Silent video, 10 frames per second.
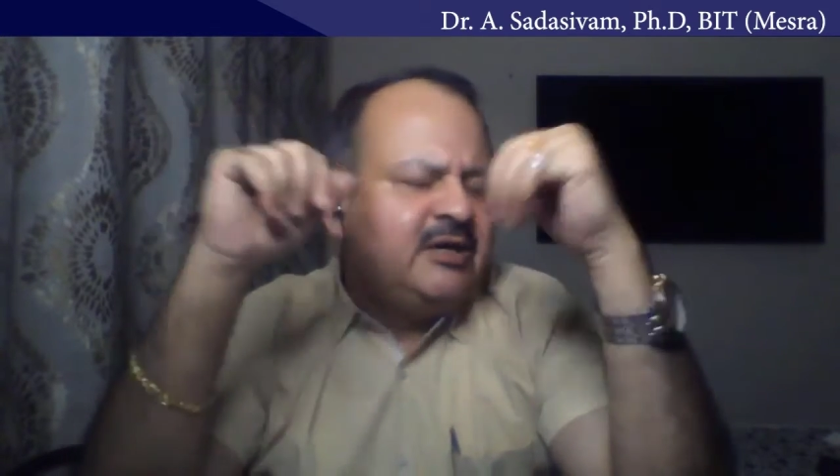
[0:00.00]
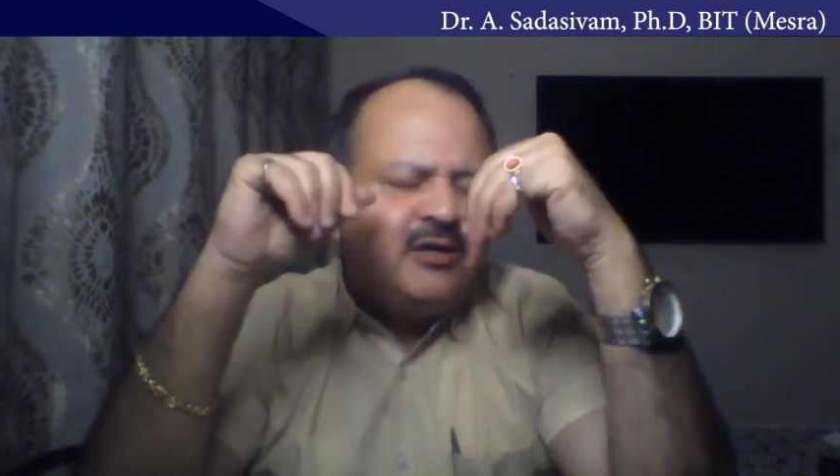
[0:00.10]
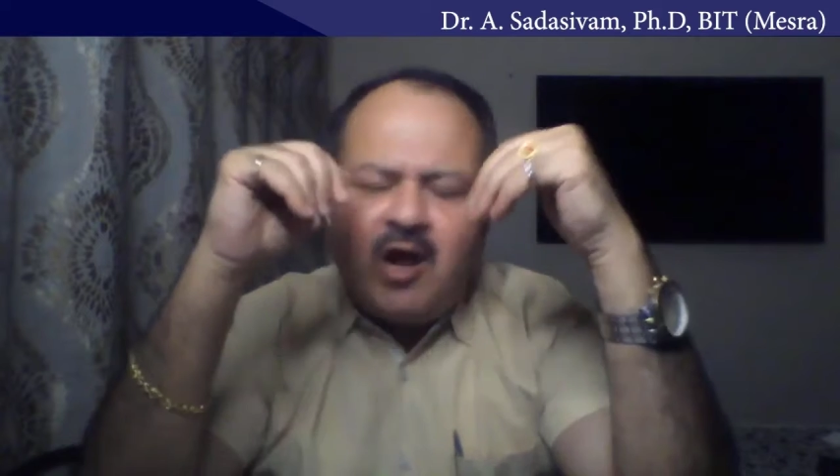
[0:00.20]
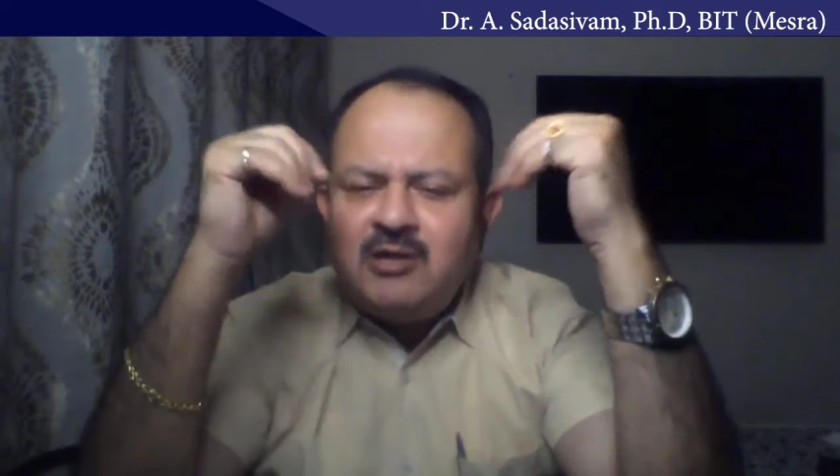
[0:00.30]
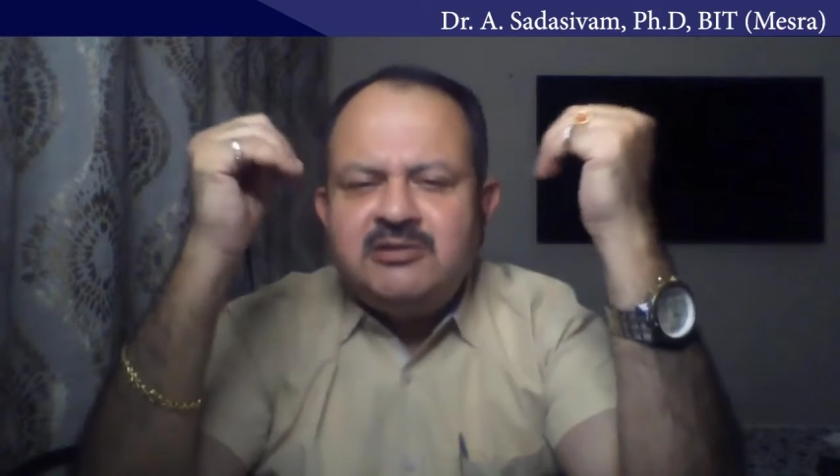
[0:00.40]

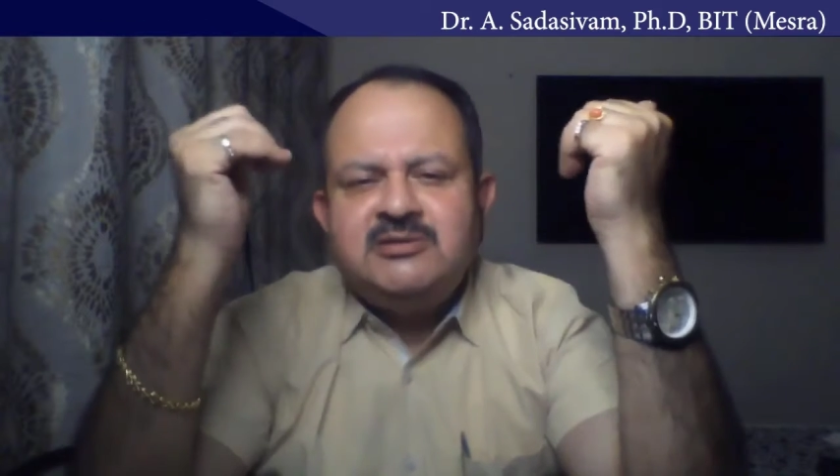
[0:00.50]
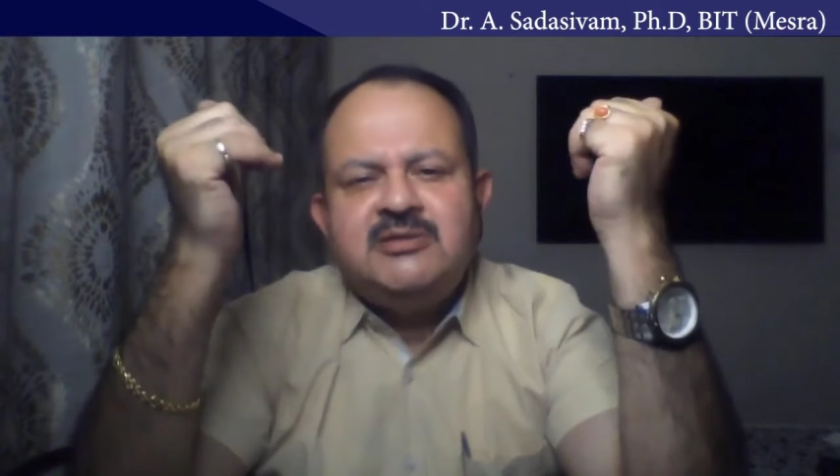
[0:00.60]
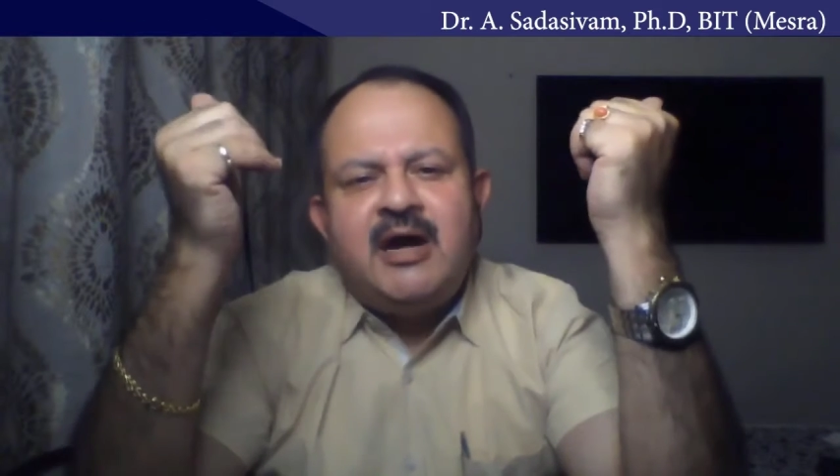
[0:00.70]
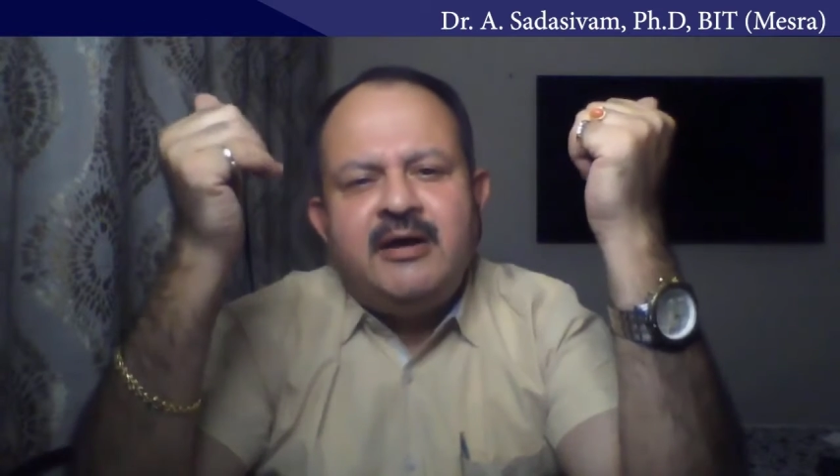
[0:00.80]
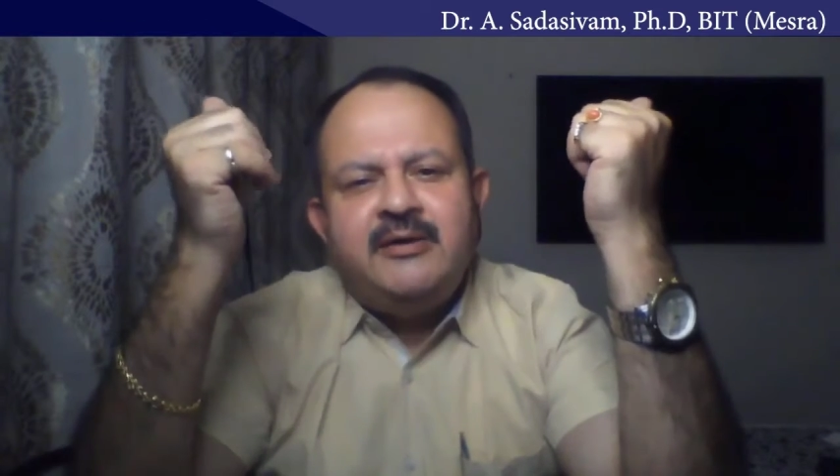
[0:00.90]
Not just
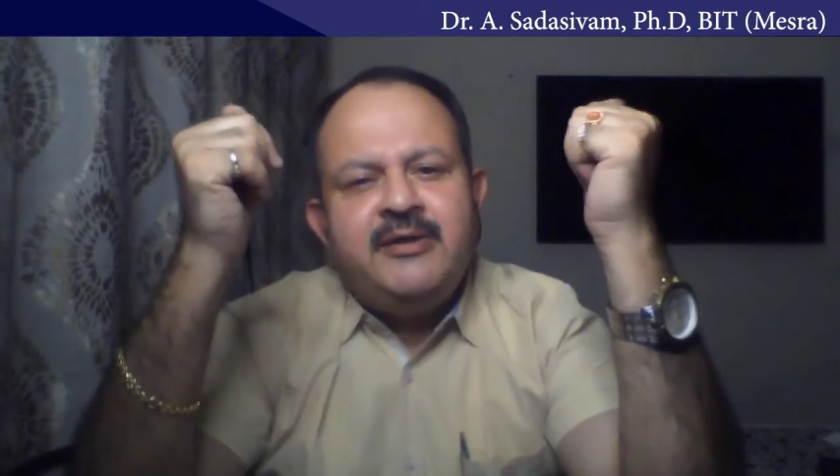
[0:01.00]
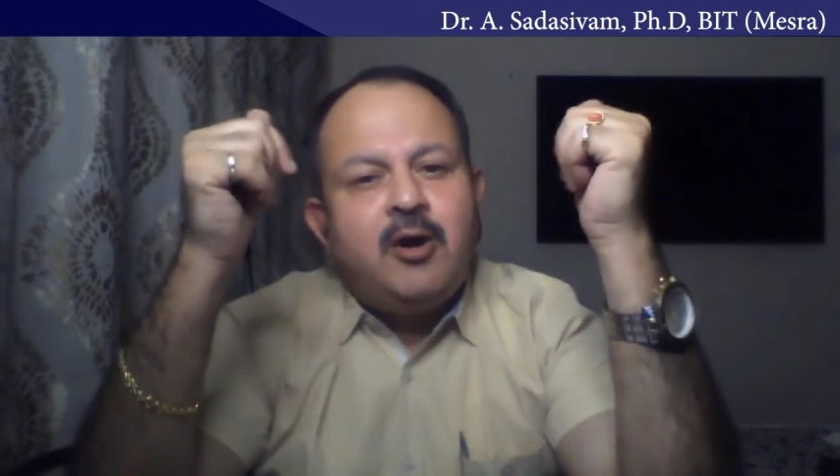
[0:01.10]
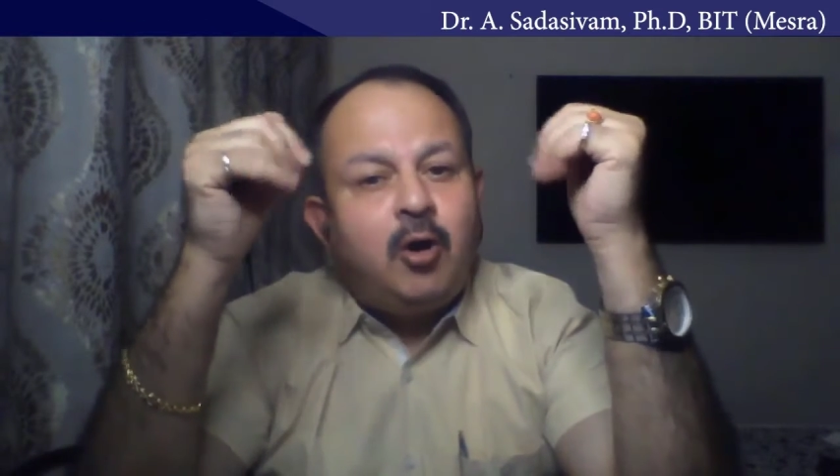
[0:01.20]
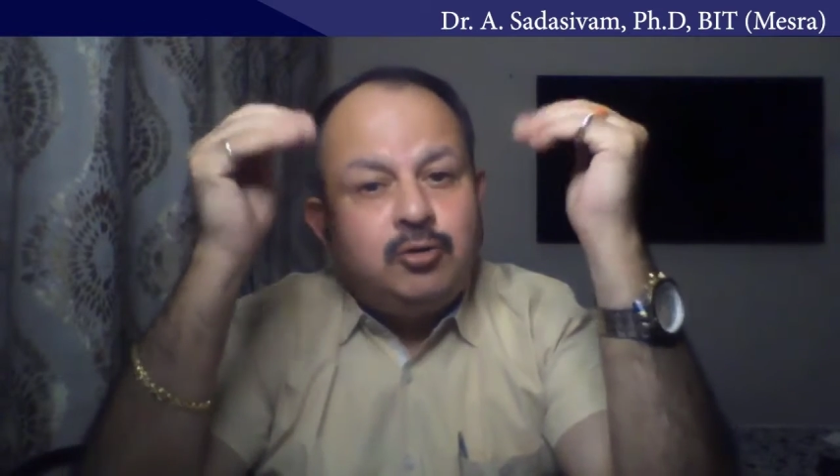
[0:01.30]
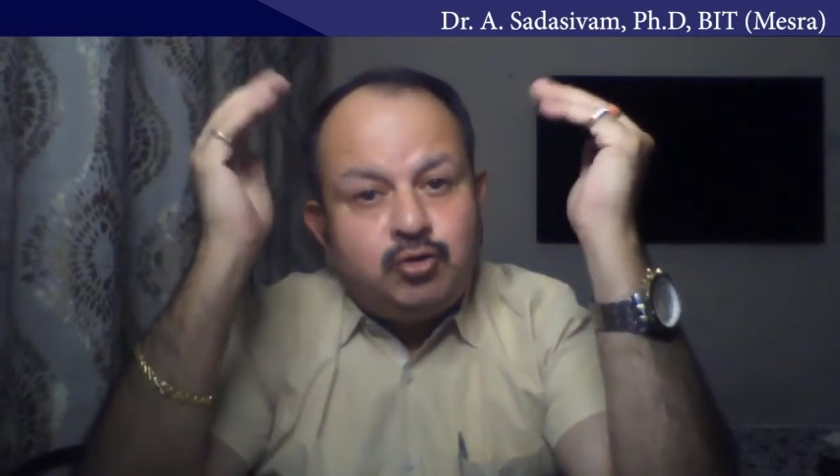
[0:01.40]
that, they
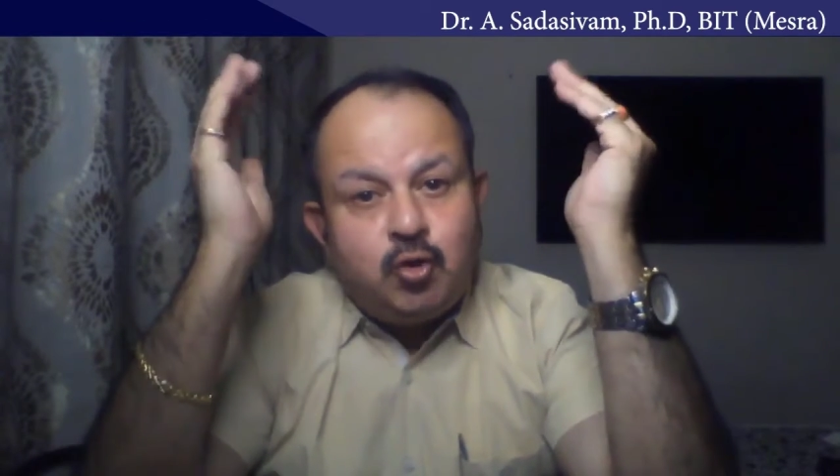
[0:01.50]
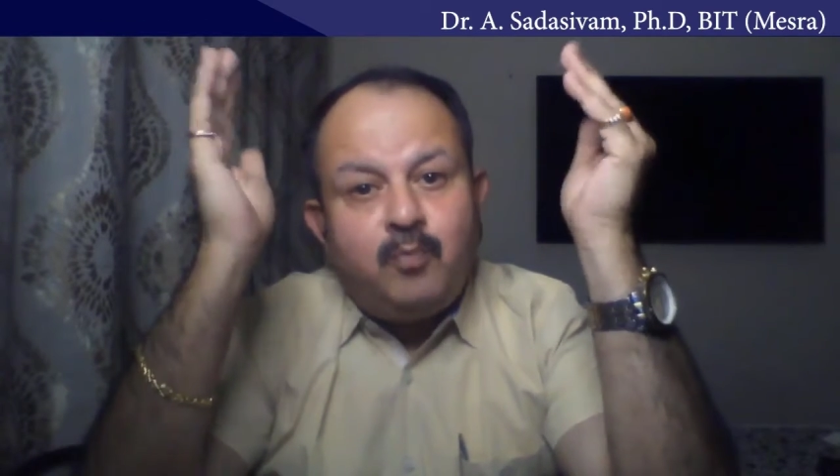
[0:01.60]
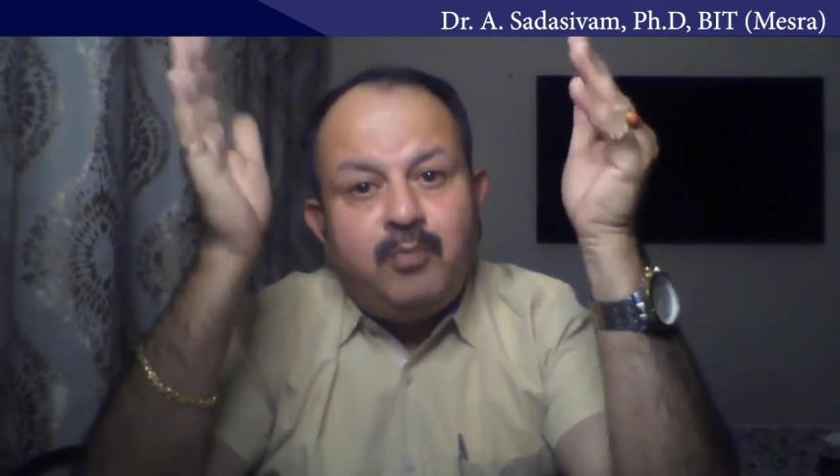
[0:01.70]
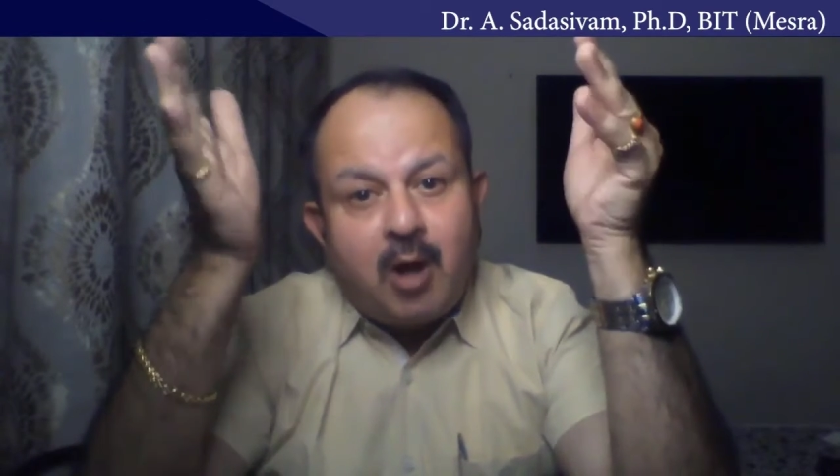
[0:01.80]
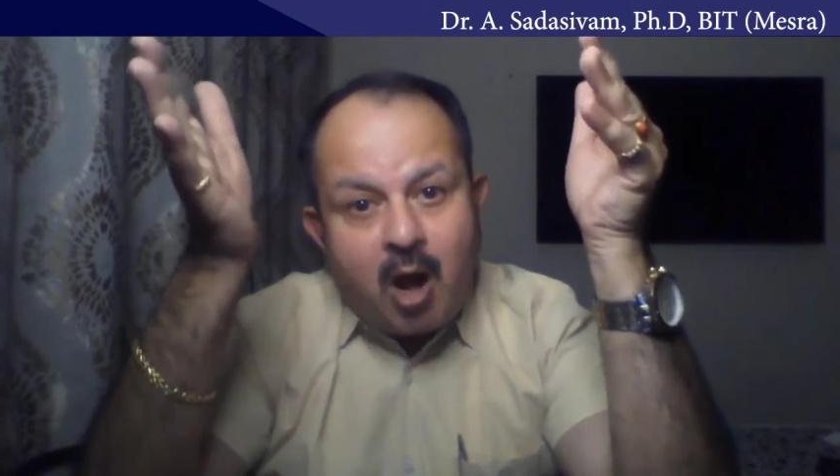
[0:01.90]
also
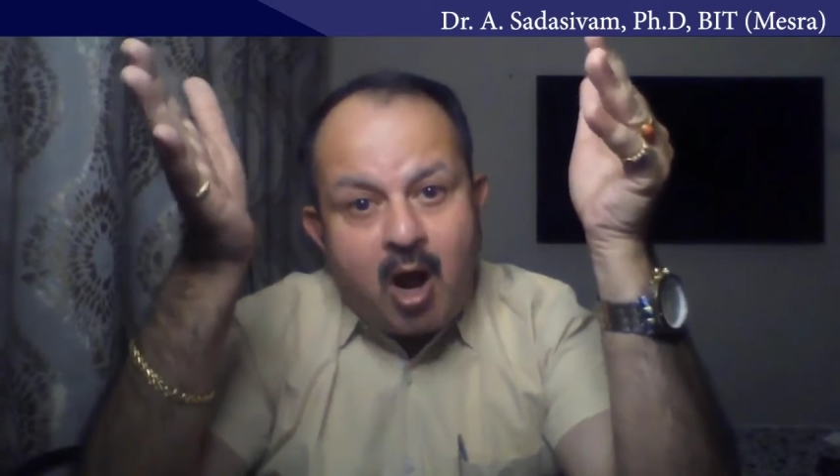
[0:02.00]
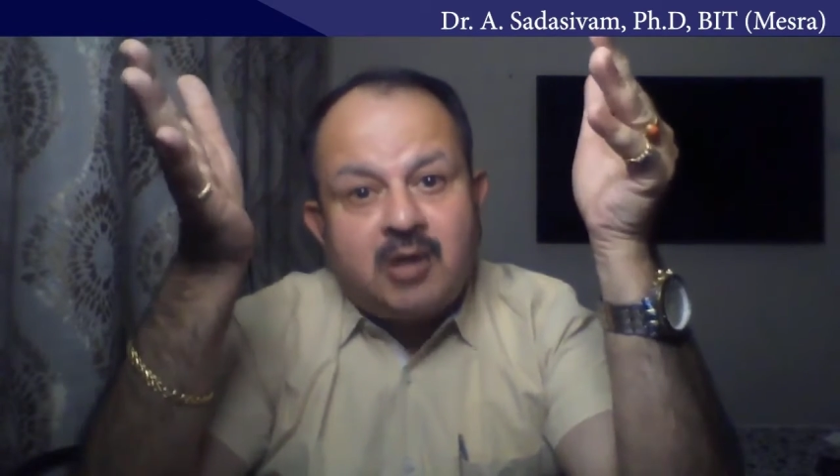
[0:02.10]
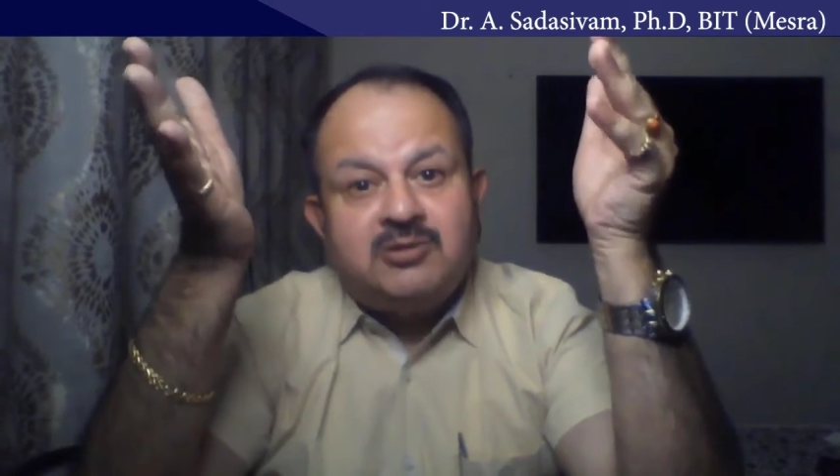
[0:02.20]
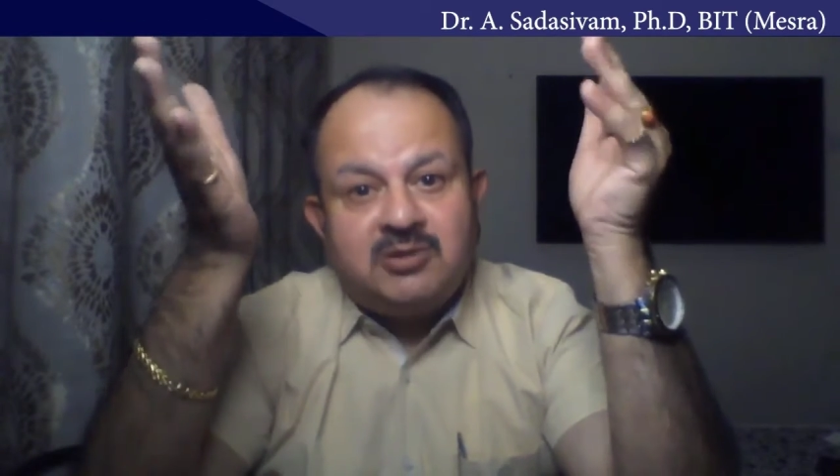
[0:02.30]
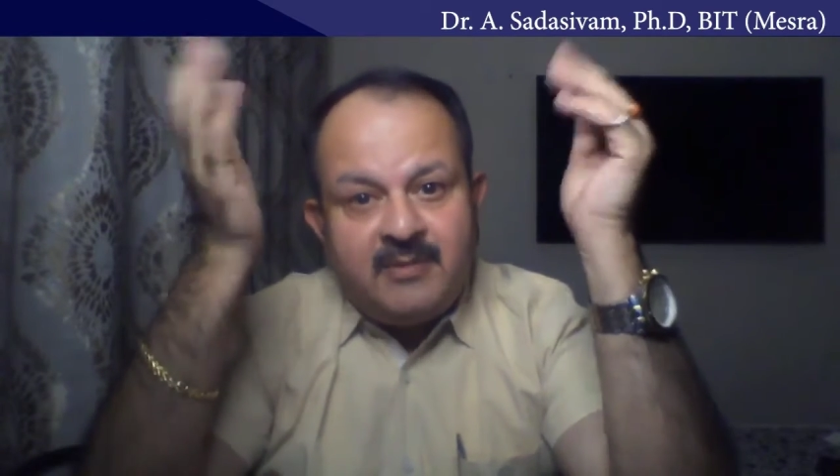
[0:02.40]

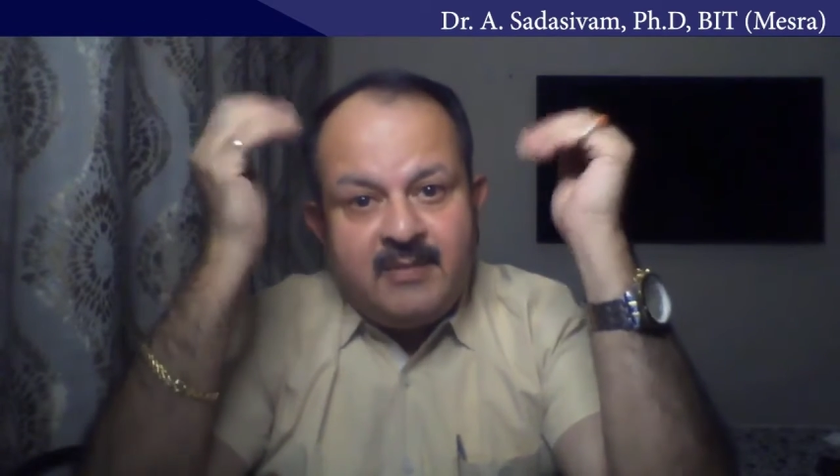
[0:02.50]
blocked